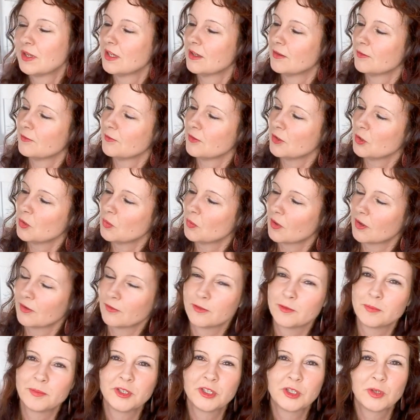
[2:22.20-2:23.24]
If you are
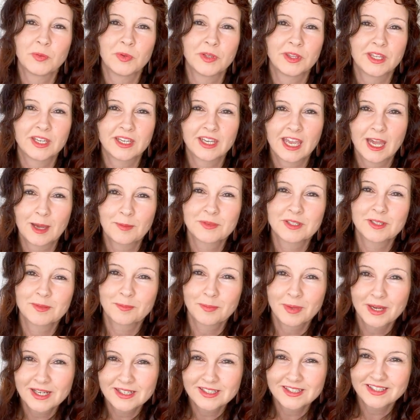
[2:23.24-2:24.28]
familiar with the Captain
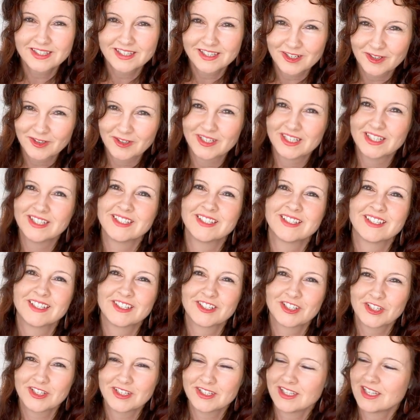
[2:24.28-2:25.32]
Pug series,
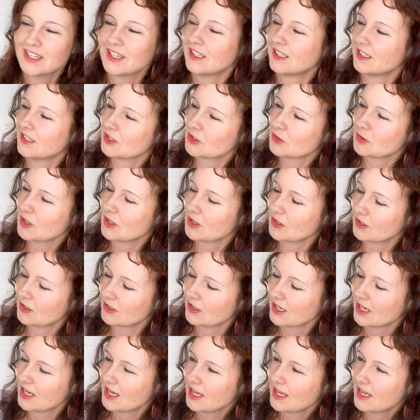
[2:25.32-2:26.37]
she's the
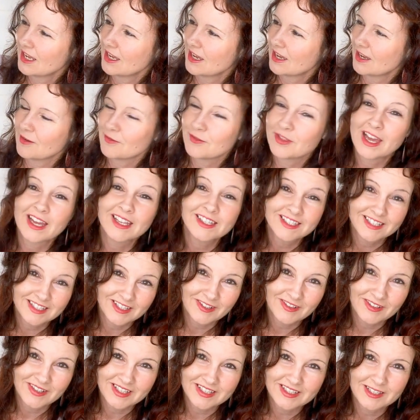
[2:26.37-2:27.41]
illustrator of that
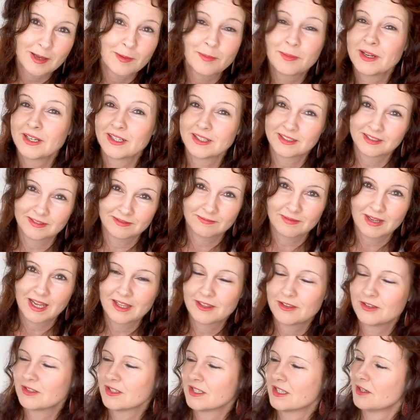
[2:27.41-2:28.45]
series, among
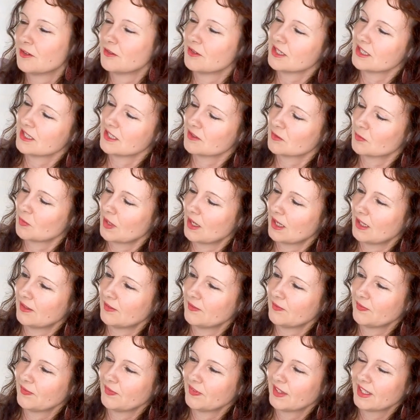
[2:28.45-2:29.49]
other series as
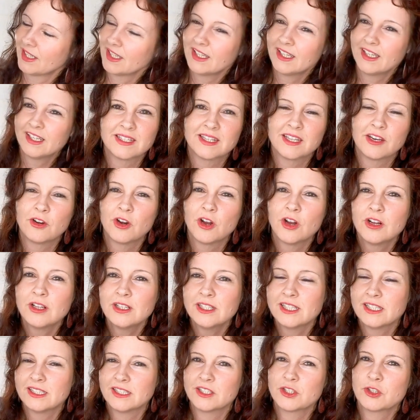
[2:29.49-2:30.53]
well. They're
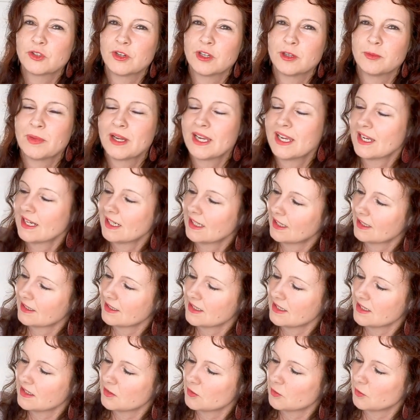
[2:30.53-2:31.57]
all illustrated by
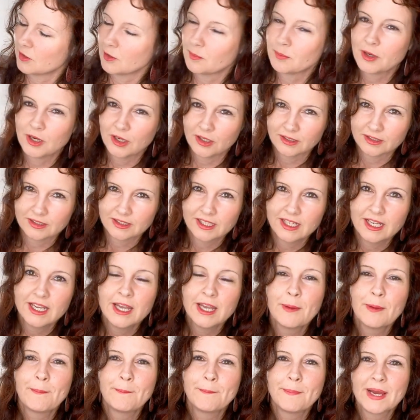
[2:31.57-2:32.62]
Eglantine Ceulemans,
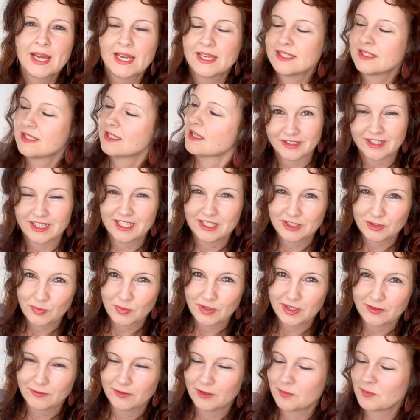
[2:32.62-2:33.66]
but each
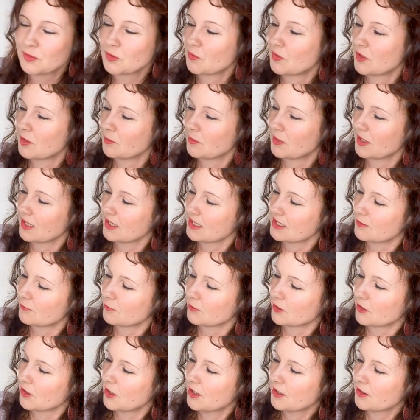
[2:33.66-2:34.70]
one of them is written by a
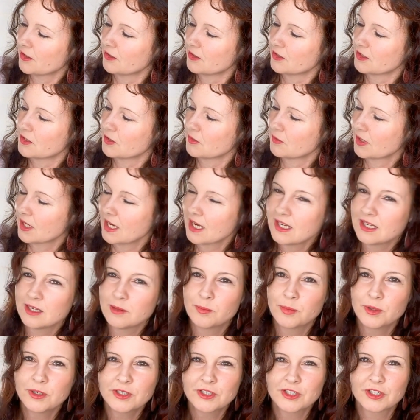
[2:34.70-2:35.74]
different author. So, Katy
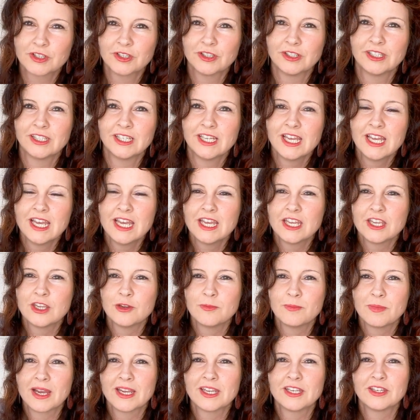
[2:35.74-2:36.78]
Birchall, you
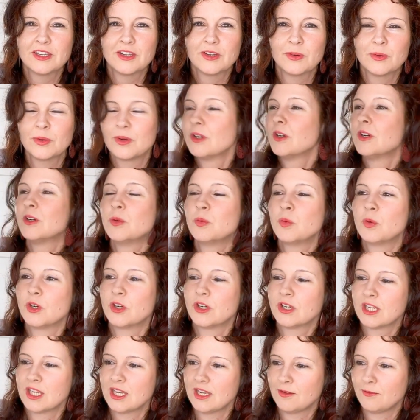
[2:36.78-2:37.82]
might know her
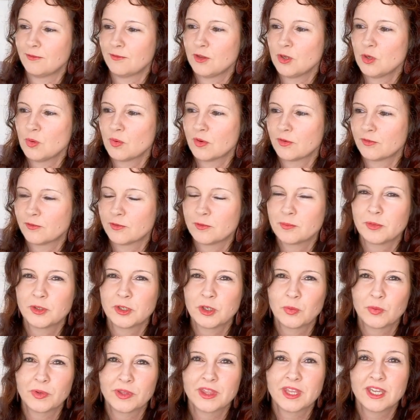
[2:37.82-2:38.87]
work if you are
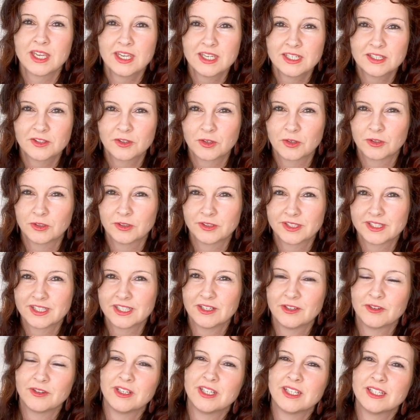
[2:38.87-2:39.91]
familiar with the It Girls
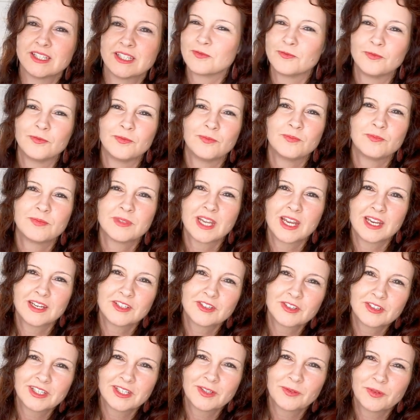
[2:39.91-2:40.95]
series.
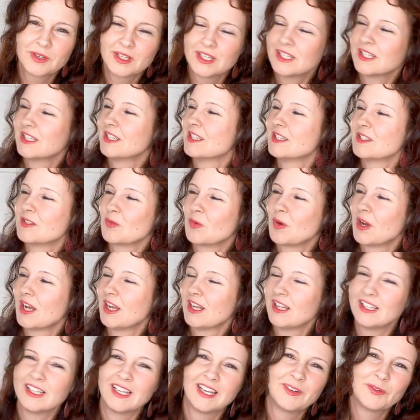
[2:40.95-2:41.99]
Tenderly written as
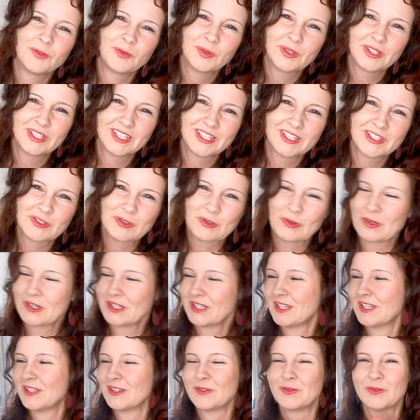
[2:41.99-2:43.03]
well. I really
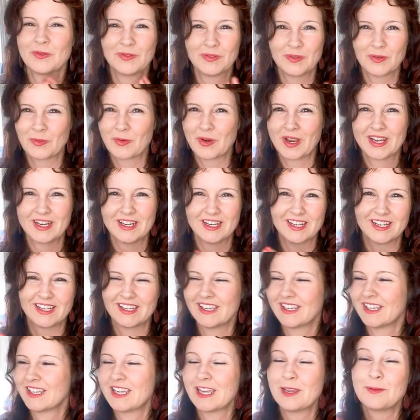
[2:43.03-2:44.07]
enjoyed the, the writing.
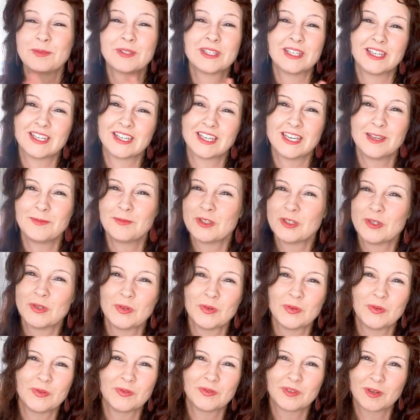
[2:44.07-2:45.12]
It keeps, it keeps
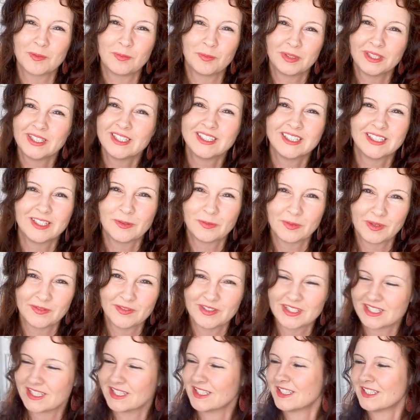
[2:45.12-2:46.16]
you completely
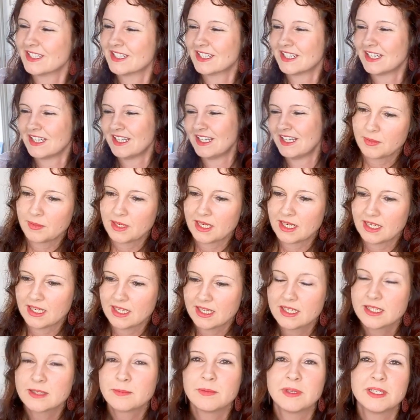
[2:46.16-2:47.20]
riveted. It
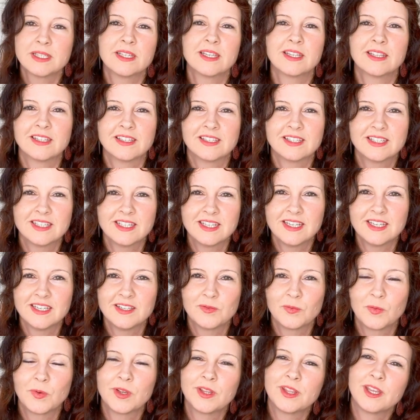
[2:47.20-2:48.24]
is missing the
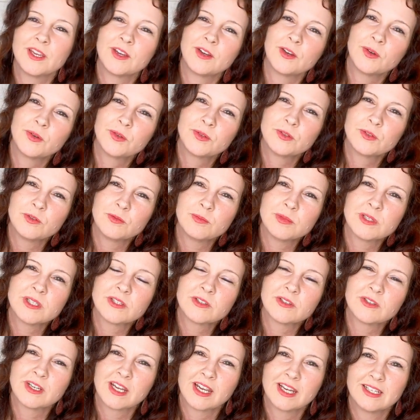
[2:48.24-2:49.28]
scene where they go to
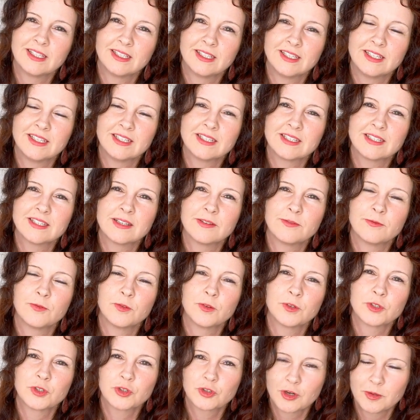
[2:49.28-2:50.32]
Mr. Knightley's
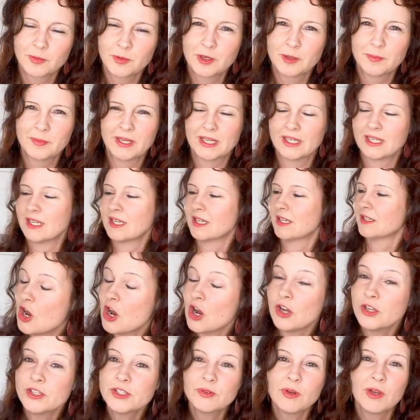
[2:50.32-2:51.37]
for strawberry picking.
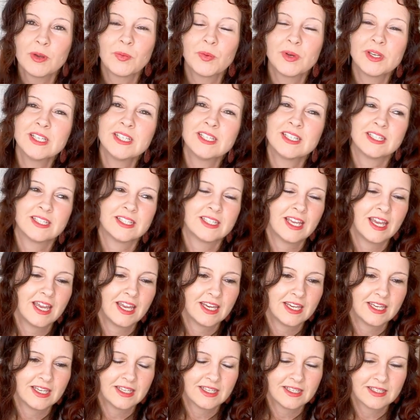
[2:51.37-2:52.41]
Also, I wanted to
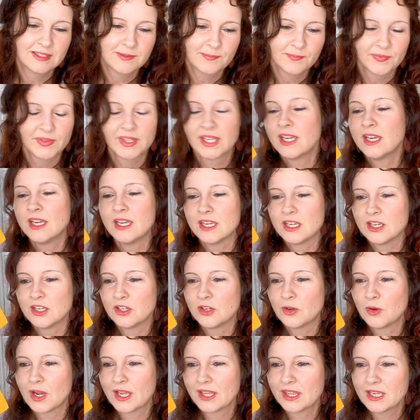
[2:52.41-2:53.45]
say is, you
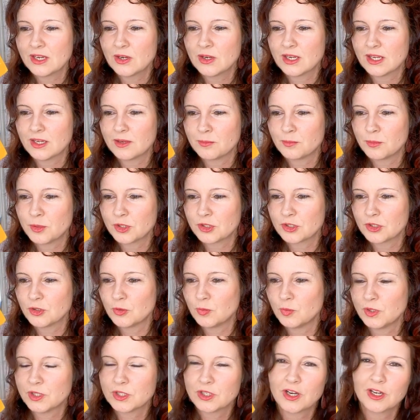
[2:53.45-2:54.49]
know, I think in
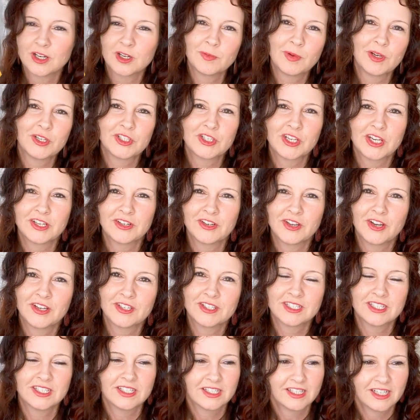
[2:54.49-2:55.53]
BookTube we talk about Jane
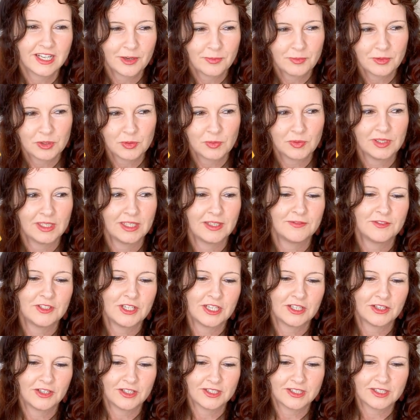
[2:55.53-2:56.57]
Austen and how much we love
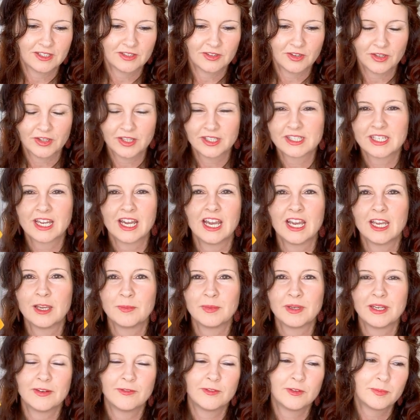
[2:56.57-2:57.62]
Jane Austen all the
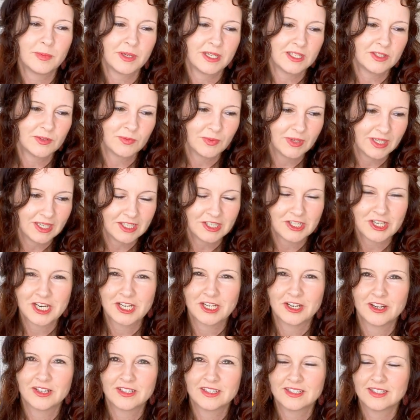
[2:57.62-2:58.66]
time, and everybody's reading
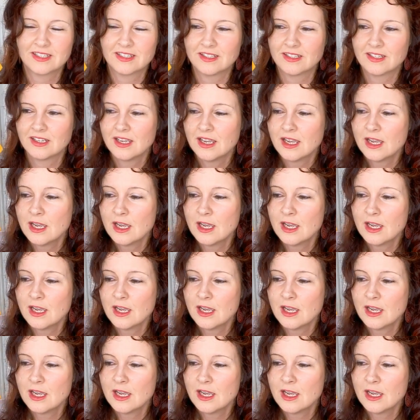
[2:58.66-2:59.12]
Jane Austen.